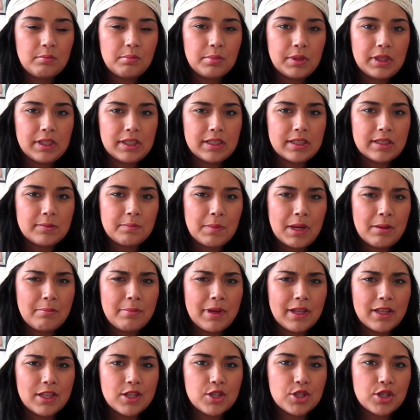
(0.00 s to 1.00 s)
but my
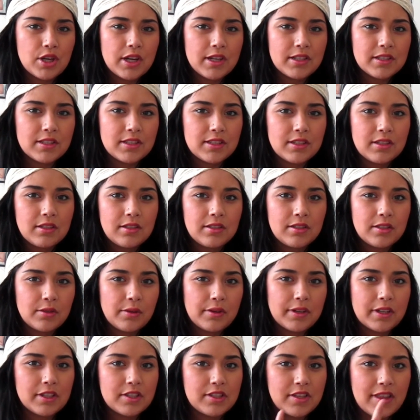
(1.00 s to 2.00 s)
belly shots, so
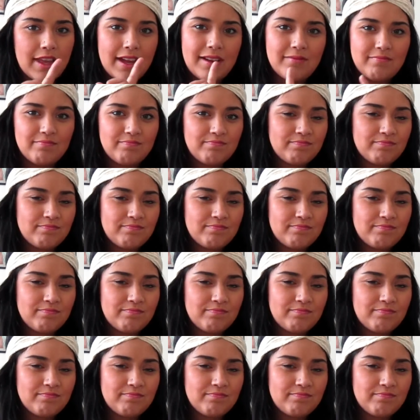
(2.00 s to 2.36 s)
I'll get to that.